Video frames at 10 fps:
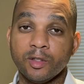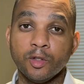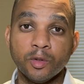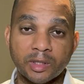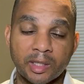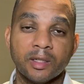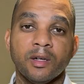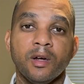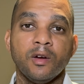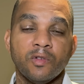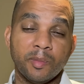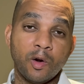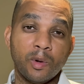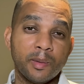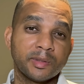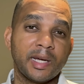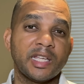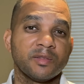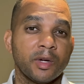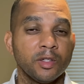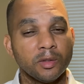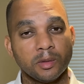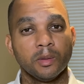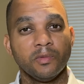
using for my websites and my YouTube